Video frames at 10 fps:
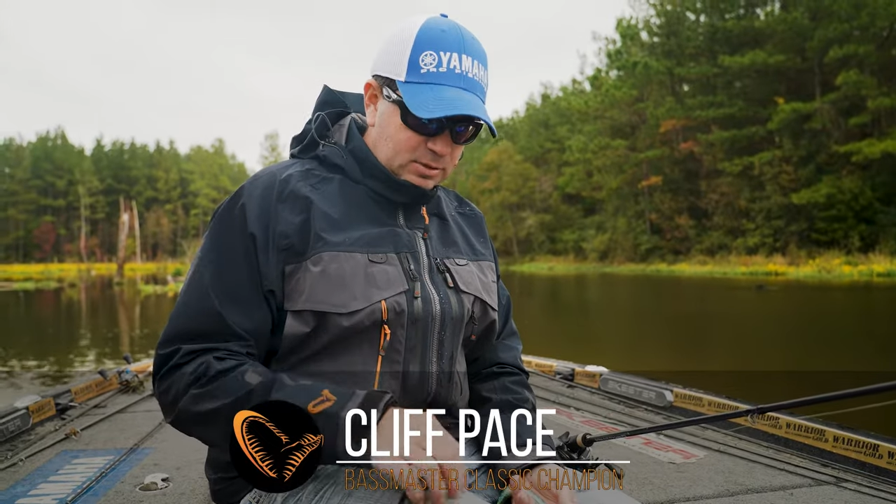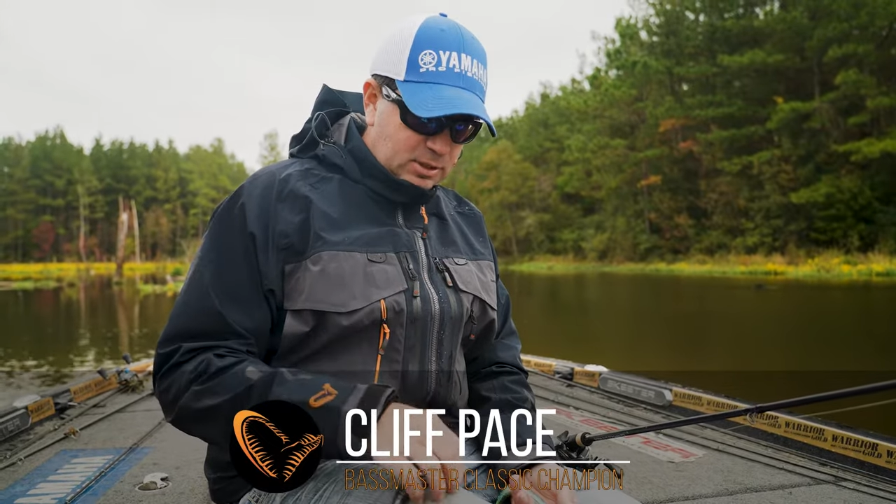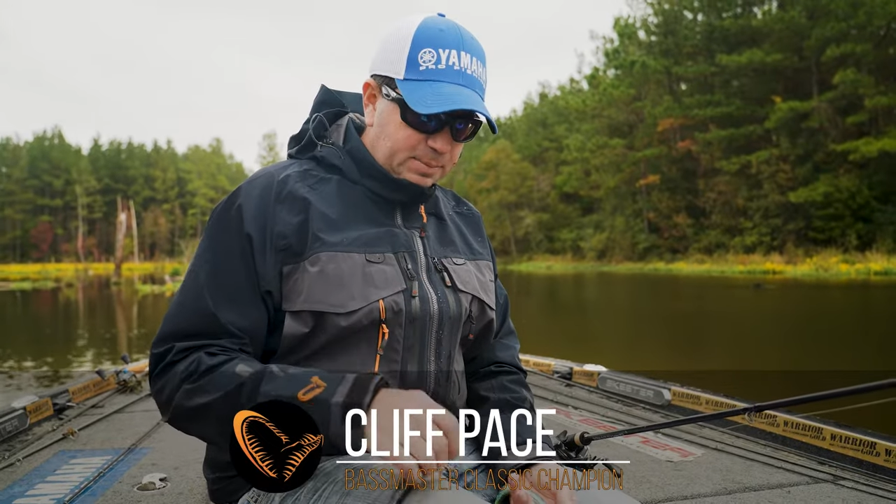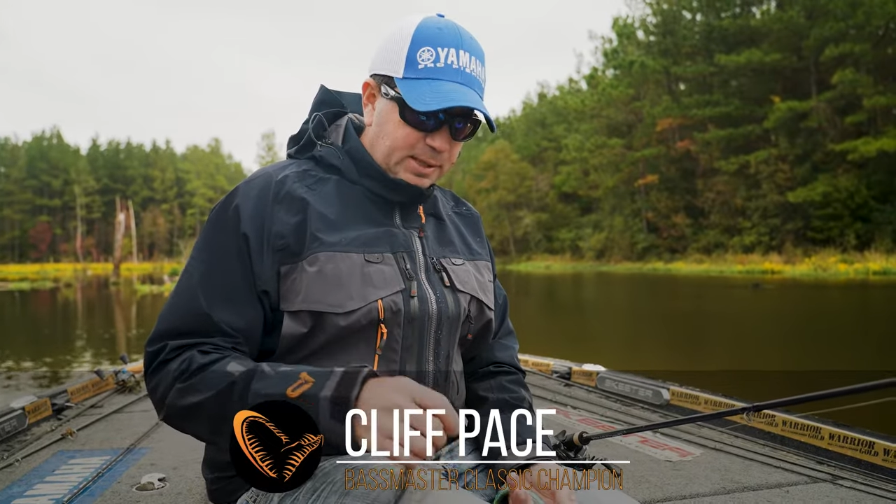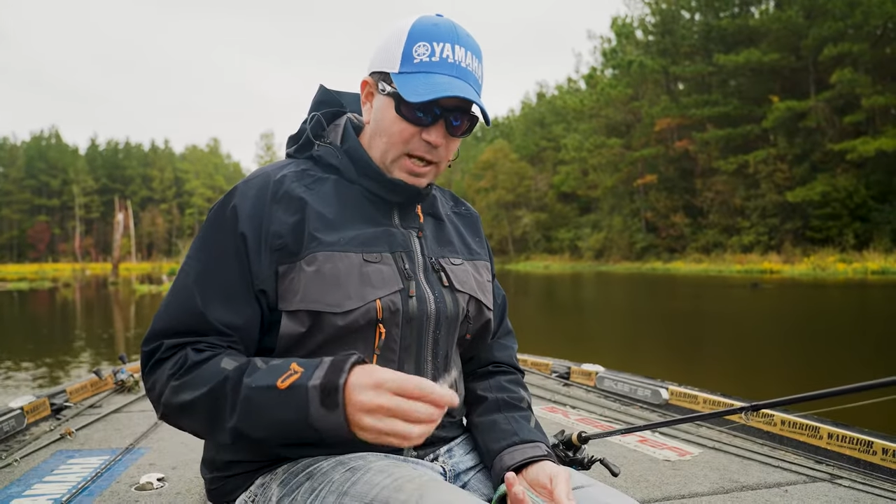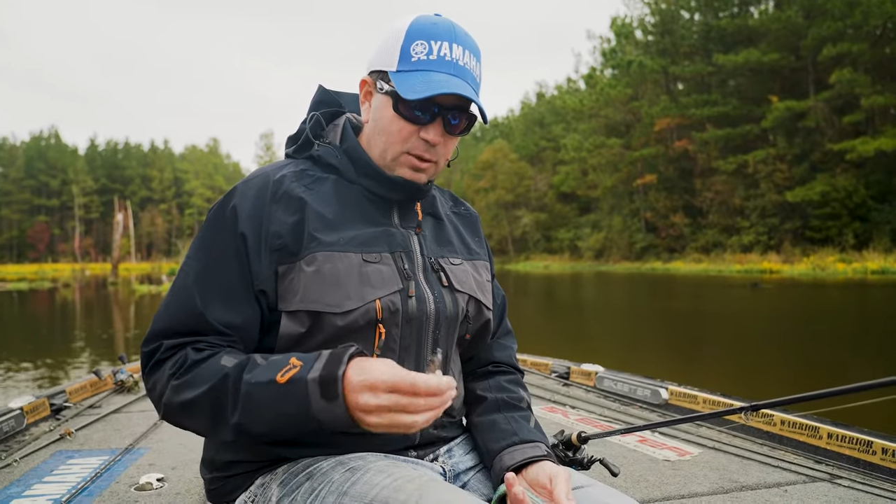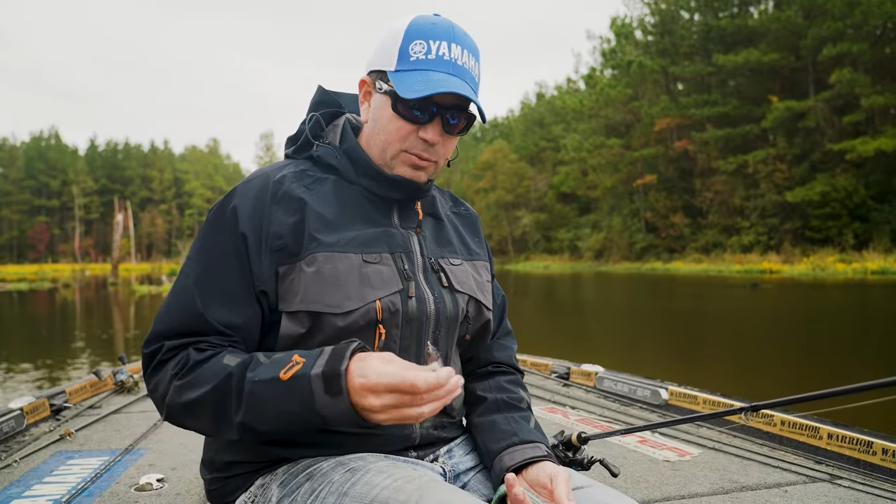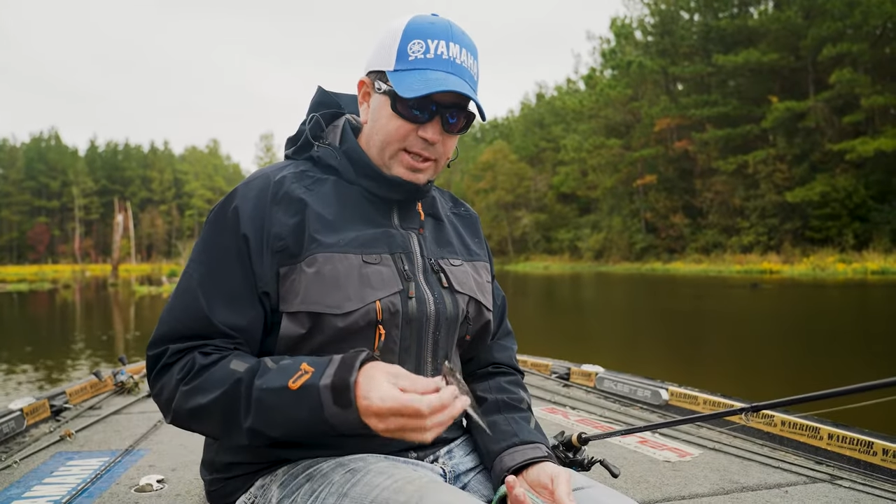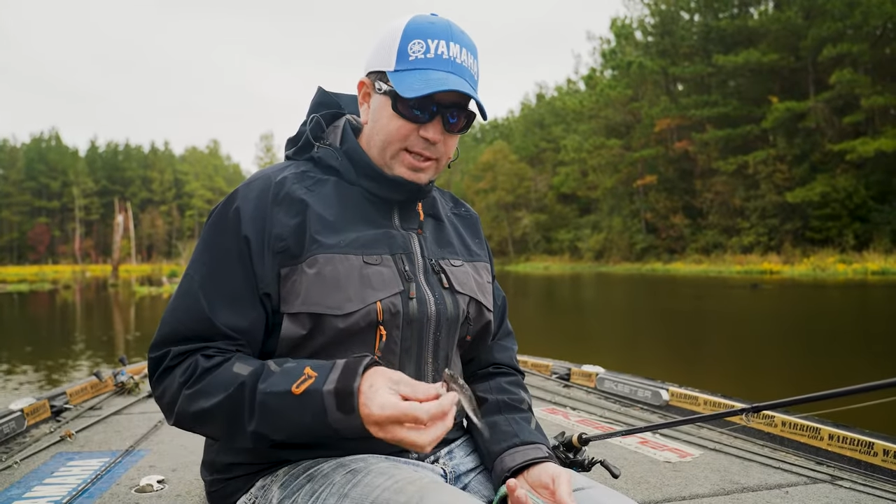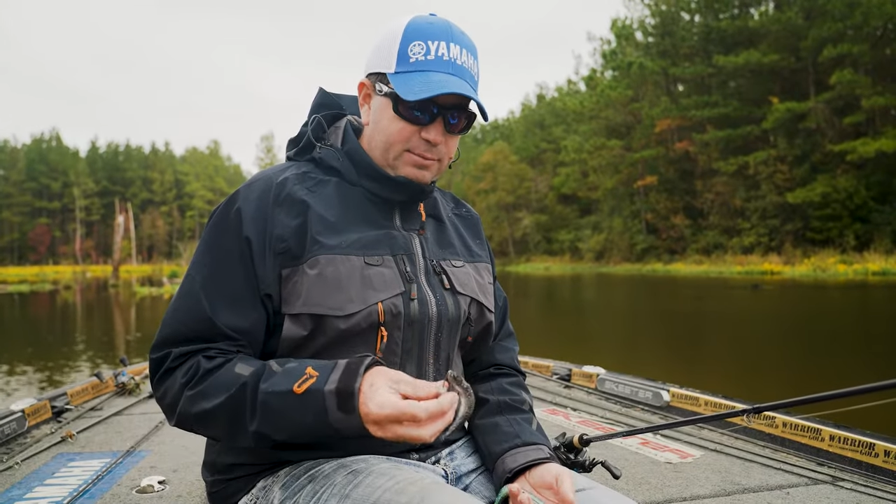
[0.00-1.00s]
Typically, I'll
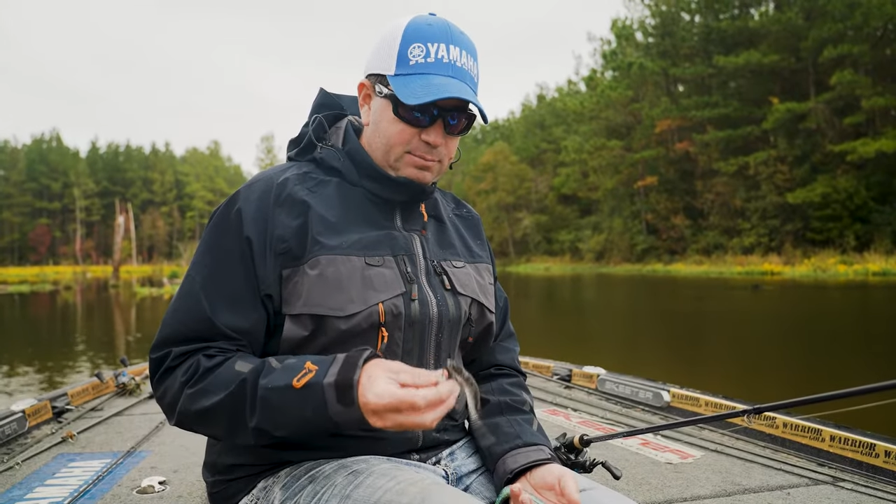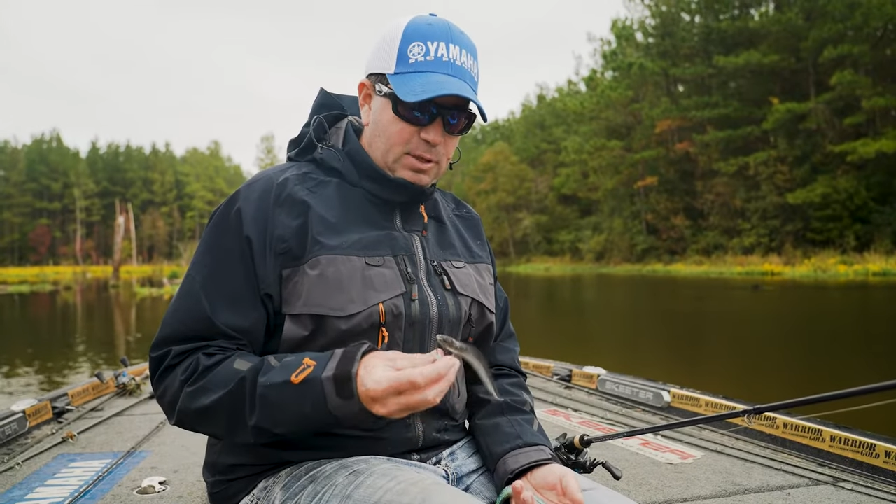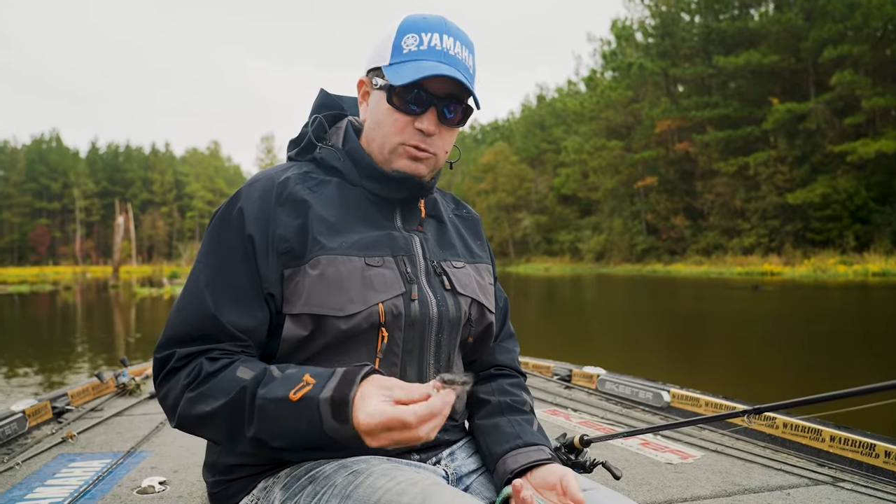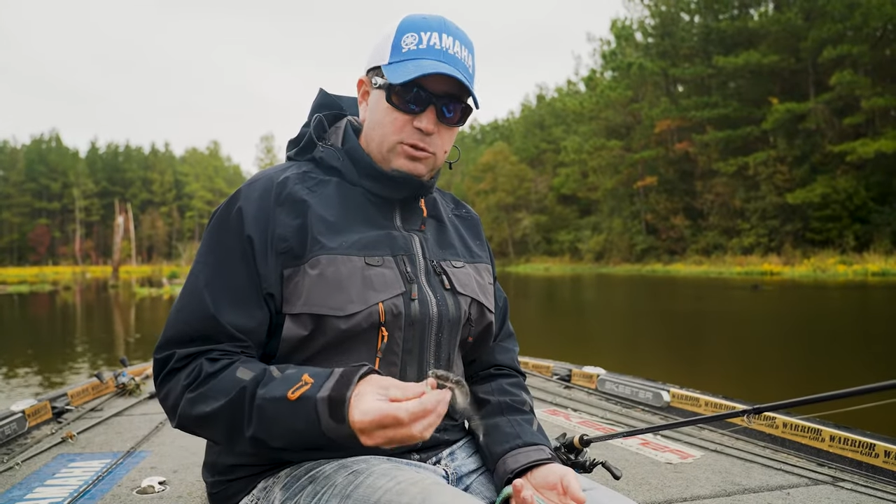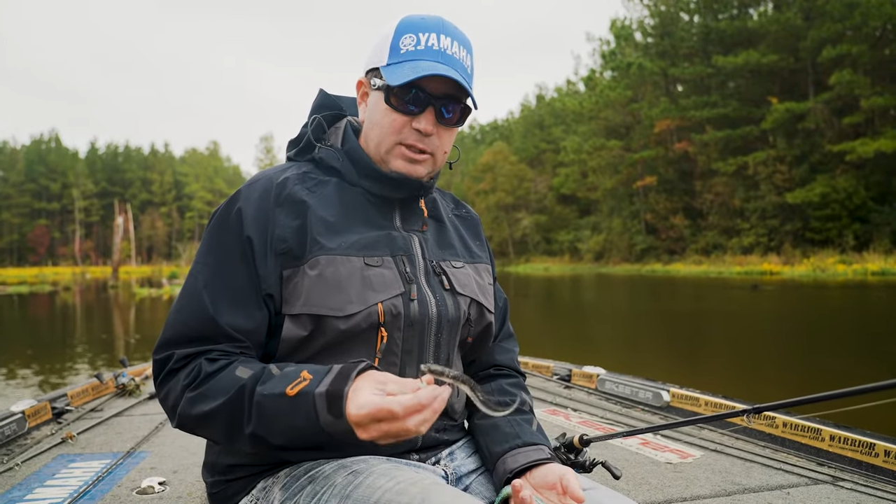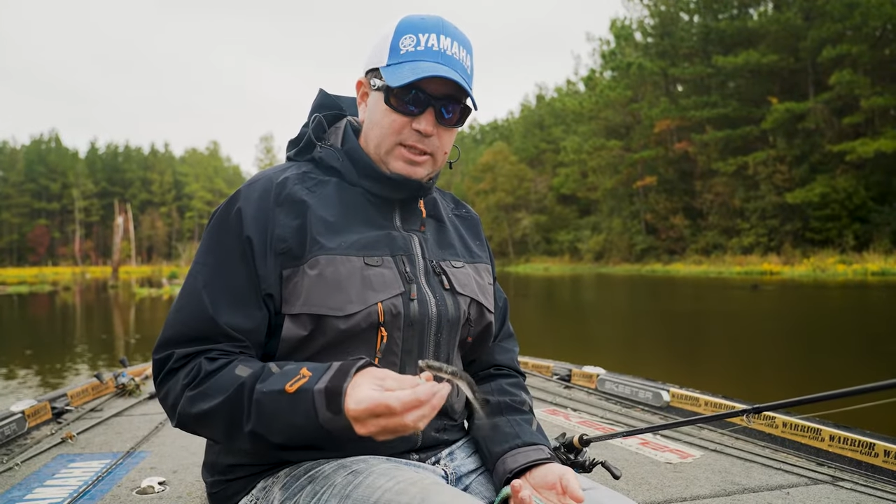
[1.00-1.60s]
rig it most of the